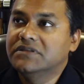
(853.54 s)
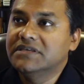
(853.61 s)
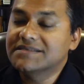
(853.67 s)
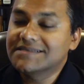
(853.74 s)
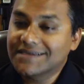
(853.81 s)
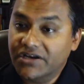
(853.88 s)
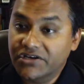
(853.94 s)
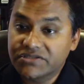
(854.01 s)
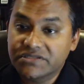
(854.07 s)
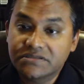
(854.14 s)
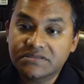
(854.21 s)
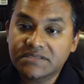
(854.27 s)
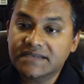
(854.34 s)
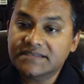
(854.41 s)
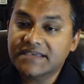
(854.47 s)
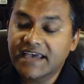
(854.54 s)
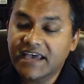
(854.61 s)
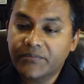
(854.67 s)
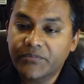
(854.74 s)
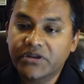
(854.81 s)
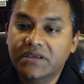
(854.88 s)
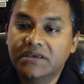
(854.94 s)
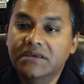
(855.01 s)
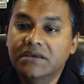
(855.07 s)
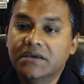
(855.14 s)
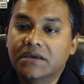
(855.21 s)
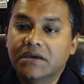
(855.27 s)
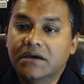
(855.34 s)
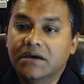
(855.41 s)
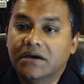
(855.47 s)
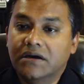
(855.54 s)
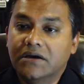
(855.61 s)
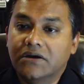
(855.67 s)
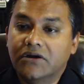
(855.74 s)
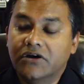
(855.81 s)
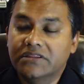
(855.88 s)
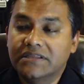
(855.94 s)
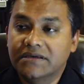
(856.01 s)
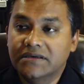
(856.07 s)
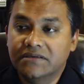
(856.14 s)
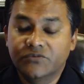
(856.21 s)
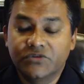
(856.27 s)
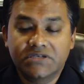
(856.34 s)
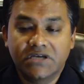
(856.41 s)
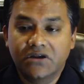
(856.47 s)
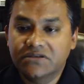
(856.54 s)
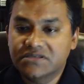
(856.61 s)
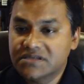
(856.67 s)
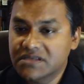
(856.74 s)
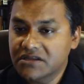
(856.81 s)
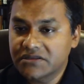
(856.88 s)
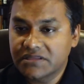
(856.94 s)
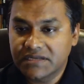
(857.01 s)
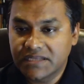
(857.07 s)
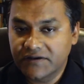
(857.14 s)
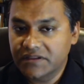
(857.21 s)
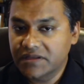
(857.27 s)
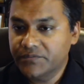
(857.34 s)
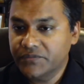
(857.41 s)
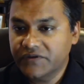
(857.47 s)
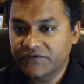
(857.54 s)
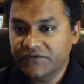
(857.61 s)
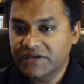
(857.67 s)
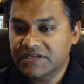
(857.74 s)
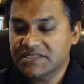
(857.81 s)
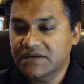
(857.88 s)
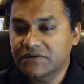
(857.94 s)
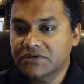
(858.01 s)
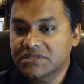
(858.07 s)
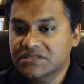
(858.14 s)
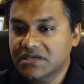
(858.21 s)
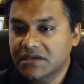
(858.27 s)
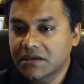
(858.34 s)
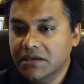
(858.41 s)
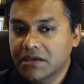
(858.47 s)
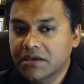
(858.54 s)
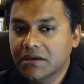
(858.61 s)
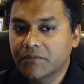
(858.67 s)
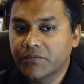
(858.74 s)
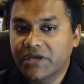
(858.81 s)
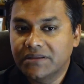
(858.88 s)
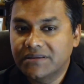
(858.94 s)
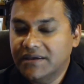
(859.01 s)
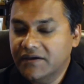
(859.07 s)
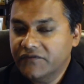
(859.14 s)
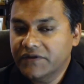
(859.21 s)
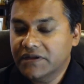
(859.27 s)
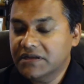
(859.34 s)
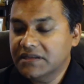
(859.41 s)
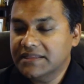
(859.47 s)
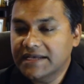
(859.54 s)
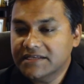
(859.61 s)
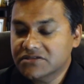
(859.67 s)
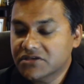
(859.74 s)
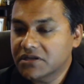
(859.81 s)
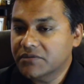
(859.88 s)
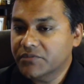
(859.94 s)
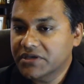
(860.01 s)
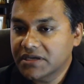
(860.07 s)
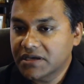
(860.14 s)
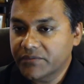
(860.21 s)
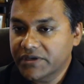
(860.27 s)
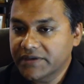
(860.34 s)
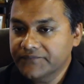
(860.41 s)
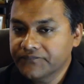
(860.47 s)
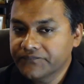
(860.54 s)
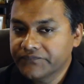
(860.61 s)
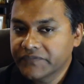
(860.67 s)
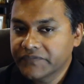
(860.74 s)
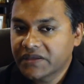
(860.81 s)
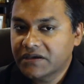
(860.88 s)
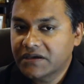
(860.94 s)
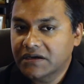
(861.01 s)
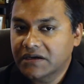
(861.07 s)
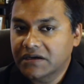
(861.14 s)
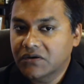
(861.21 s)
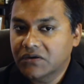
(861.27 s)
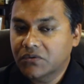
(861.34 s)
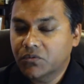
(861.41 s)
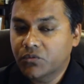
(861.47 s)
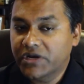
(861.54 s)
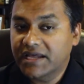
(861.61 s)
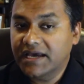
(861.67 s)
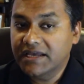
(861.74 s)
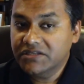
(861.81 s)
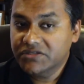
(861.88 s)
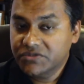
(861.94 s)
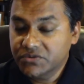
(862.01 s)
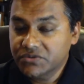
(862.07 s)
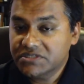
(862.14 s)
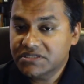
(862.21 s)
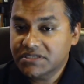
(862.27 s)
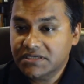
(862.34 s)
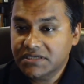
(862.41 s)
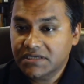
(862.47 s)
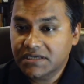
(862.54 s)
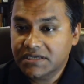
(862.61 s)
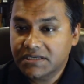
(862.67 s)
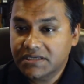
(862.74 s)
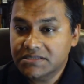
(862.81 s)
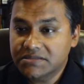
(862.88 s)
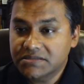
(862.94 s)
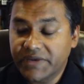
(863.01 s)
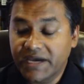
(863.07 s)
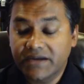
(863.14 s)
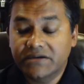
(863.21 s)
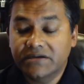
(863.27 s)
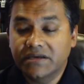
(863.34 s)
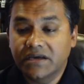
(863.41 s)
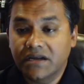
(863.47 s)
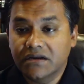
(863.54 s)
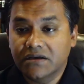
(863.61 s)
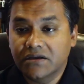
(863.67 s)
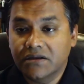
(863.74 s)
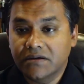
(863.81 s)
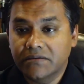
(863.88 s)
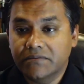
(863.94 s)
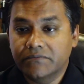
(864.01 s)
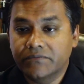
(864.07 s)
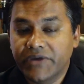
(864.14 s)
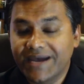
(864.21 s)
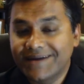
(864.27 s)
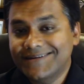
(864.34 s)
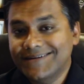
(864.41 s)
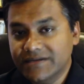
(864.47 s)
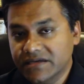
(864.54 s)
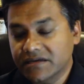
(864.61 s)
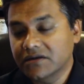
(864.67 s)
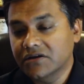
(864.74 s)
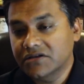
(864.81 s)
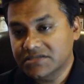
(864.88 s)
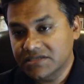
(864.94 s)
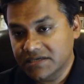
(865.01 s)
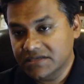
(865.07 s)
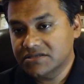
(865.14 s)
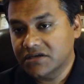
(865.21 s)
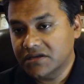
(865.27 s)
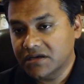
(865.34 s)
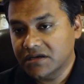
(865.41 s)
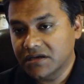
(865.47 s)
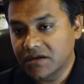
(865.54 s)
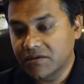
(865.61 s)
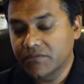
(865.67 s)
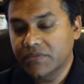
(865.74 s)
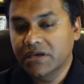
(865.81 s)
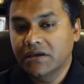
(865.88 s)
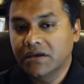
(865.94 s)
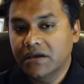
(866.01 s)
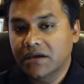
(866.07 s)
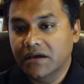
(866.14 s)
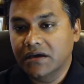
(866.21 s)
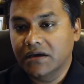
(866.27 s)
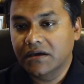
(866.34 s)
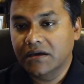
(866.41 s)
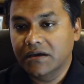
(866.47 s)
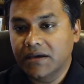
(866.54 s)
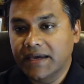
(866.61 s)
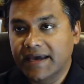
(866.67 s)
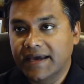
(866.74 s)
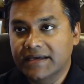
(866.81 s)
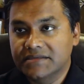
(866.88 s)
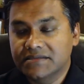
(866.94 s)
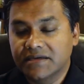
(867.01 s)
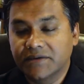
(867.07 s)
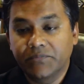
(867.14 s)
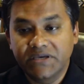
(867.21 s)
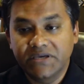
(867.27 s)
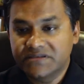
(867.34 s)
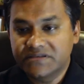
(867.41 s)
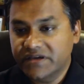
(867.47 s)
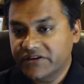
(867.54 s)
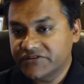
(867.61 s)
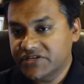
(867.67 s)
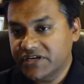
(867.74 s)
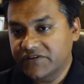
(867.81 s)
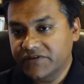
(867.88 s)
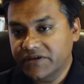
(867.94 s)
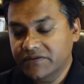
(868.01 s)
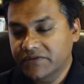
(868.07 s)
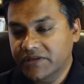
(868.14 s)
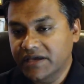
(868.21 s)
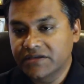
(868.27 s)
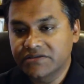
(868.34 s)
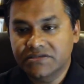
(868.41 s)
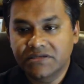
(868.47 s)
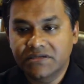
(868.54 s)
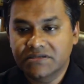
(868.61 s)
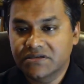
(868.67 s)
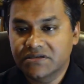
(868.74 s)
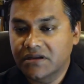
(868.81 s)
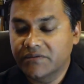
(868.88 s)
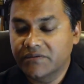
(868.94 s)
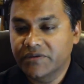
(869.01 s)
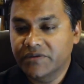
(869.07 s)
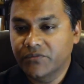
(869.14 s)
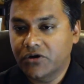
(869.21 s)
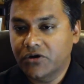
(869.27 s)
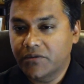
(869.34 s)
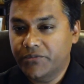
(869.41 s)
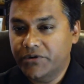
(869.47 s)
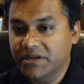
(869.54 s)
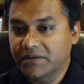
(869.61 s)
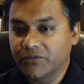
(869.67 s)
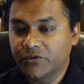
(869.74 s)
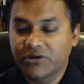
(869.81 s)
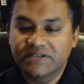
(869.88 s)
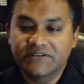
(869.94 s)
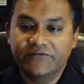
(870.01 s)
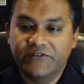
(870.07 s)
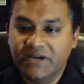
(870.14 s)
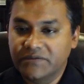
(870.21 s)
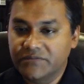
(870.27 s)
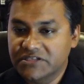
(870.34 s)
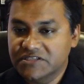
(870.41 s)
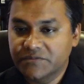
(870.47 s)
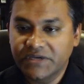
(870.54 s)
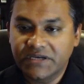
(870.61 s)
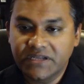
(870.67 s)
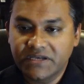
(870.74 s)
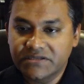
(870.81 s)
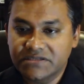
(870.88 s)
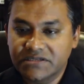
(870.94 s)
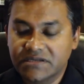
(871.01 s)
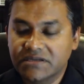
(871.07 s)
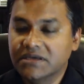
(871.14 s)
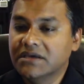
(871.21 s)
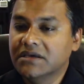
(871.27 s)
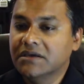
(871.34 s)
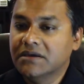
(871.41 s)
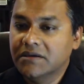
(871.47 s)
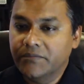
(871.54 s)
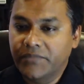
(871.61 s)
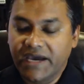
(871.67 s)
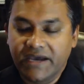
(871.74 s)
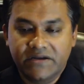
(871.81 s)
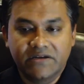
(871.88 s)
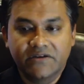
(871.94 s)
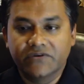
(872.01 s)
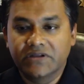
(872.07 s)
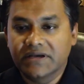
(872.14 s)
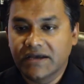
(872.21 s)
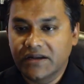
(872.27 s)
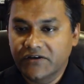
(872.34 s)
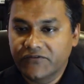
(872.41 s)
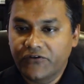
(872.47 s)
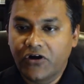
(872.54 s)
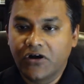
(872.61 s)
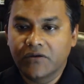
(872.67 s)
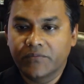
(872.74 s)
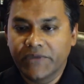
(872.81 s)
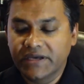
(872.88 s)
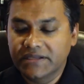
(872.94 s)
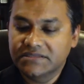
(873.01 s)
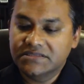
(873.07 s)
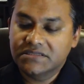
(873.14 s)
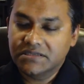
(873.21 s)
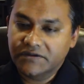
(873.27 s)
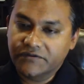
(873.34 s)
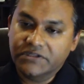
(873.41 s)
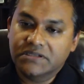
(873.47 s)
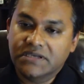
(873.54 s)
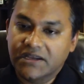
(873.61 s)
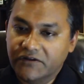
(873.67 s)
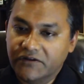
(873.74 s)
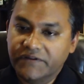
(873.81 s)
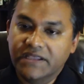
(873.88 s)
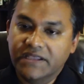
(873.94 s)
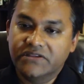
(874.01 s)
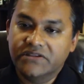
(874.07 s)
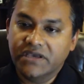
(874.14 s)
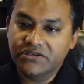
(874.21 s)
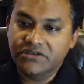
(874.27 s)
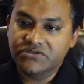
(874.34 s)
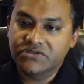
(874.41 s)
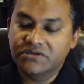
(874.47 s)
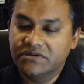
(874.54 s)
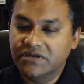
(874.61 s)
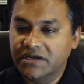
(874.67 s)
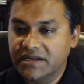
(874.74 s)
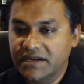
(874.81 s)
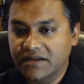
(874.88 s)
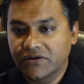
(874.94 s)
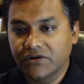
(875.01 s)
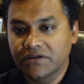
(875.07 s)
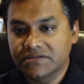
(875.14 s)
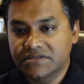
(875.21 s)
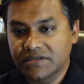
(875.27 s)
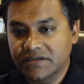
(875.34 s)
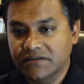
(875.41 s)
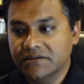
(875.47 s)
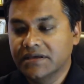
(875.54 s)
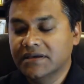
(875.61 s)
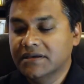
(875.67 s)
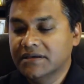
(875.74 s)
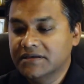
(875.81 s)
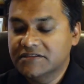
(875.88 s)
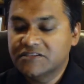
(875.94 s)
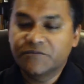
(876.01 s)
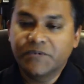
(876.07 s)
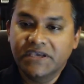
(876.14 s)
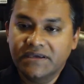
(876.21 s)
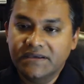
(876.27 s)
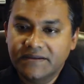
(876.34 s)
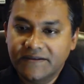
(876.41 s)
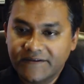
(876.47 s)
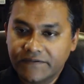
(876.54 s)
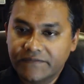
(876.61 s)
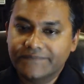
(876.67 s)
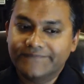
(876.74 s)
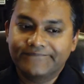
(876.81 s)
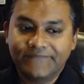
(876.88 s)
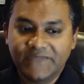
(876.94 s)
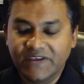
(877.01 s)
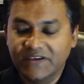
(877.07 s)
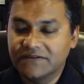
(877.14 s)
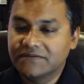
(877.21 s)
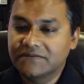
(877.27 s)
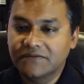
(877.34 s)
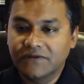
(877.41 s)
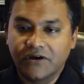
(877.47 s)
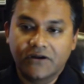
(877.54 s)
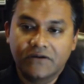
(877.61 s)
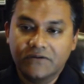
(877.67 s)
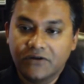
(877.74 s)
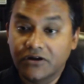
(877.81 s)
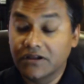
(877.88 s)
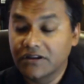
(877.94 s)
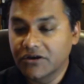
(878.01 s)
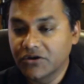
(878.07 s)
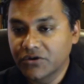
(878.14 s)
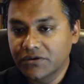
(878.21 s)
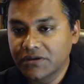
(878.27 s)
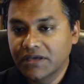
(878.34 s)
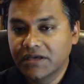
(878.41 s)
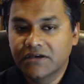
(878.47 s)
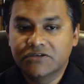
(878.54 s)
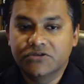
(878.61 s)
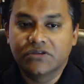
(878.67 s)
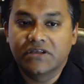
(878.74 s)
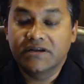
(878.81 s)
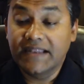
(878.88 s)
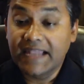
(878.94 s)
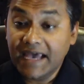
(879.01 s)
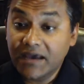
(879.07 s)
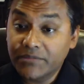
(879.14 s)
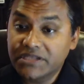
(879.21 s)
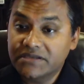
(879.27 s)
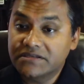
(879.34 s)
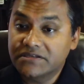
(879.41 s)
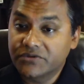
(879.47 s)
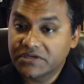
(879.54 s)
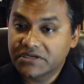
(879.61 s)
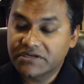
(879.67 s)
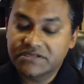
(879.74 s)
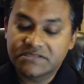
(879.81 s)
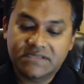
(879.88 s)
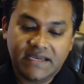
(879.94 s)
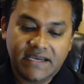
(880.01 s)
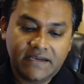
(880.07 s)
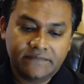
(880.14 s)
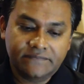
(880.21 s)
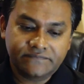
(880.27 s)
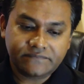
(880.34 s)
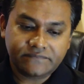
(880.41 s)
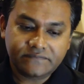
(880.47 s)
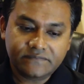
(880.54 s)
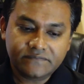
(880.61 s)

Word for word: discussions that's happening uh, on the, which are still on the development phase, I would say but definitely that's going to be coming. Uh, what I do see is battery are gonna battery technology is gonna come uh, as a peak shaving. The engine is gonna be more operating more as a variable speed engine. Battery will kind of augment. It will kind of let the engine run at a constant speed, it or, or alone. So the reliability you increase that